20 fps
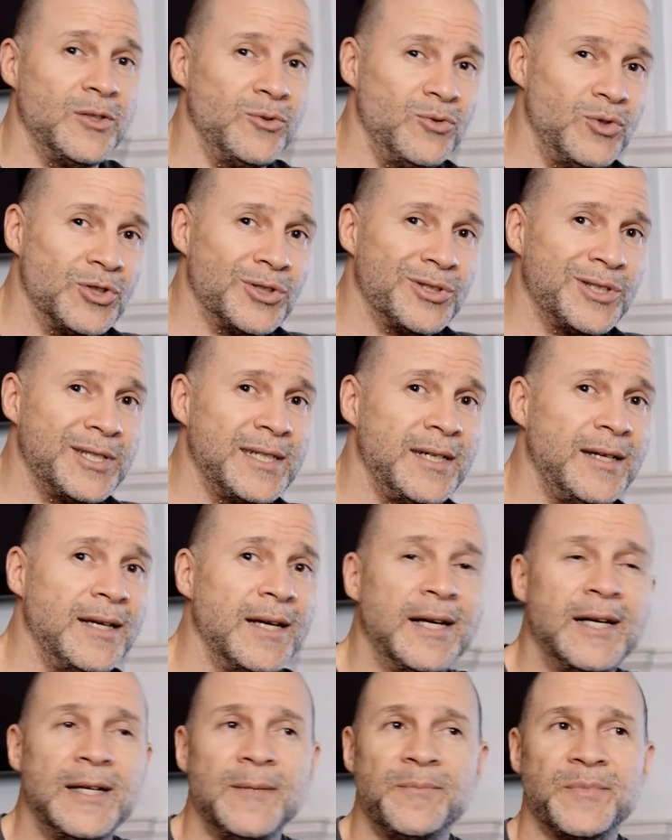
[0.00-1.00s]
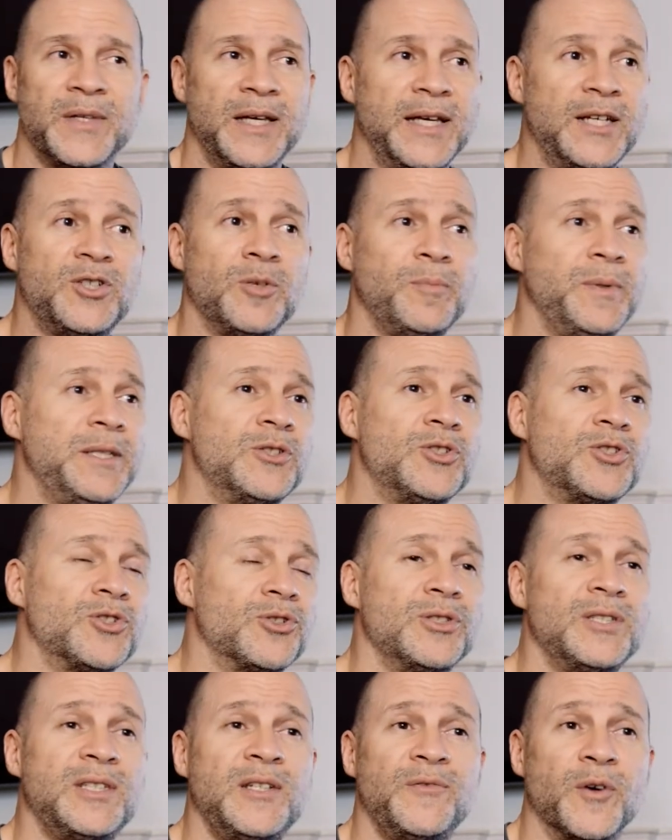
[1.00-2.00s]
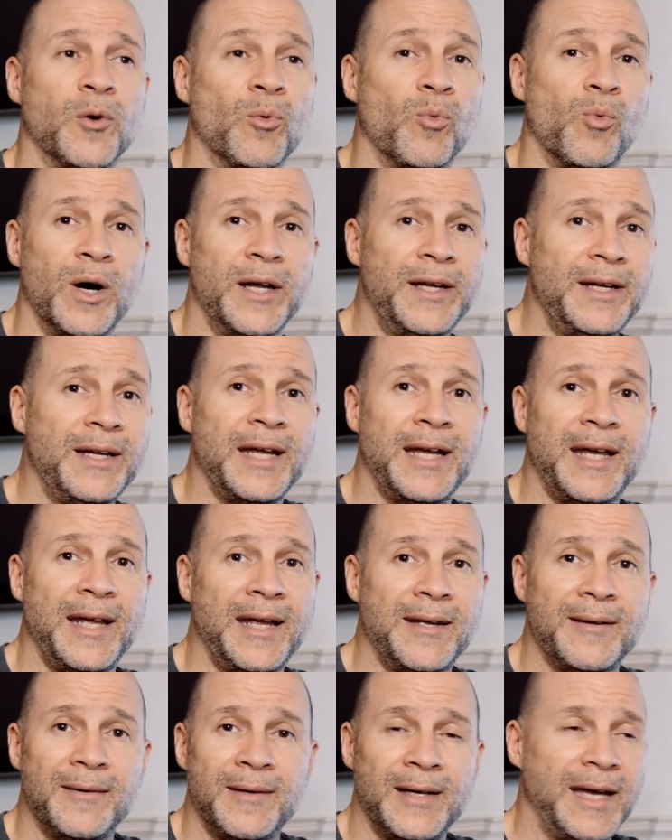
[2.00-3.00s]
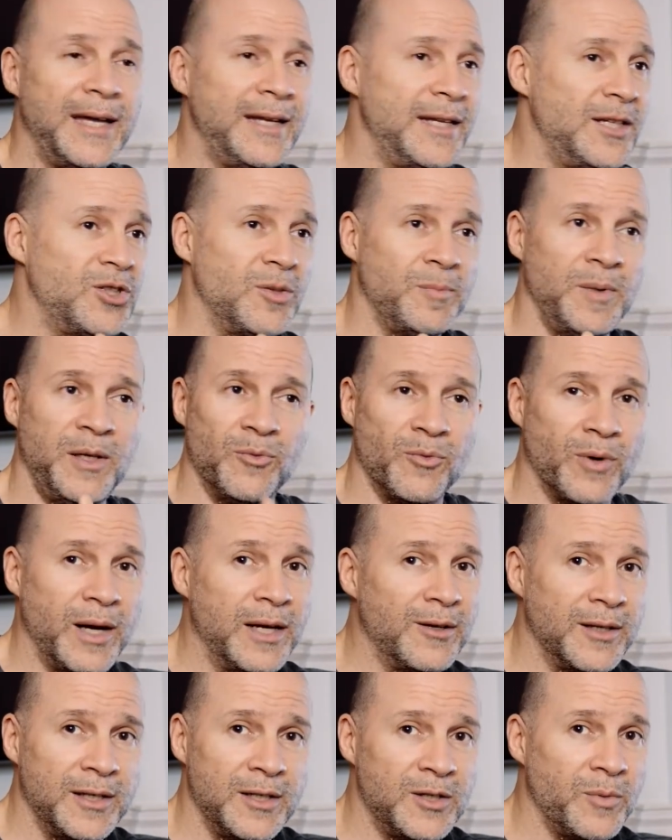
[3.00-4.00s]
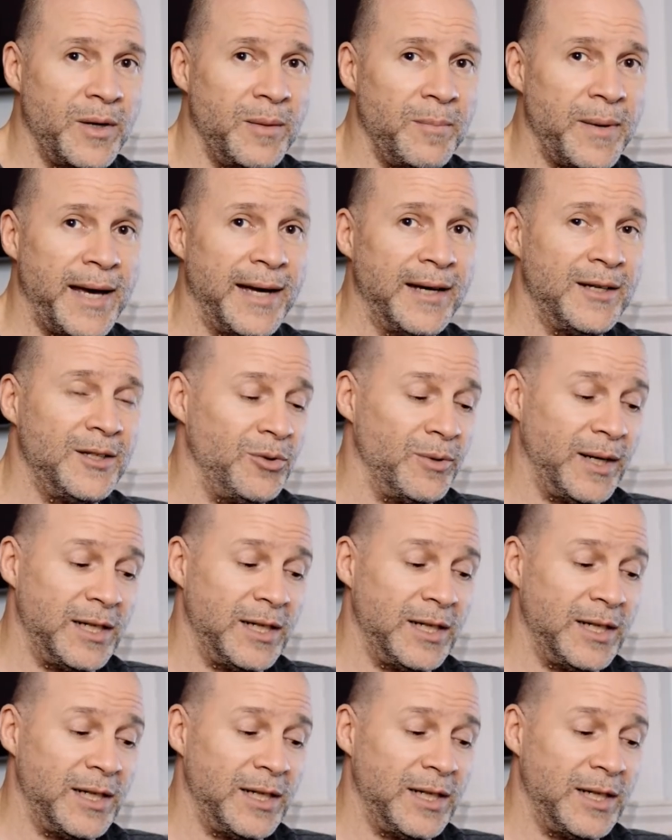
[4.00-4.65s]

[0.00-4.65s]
New Jersey, it should be in Jersey for 1 day and it should be right on its way back to you.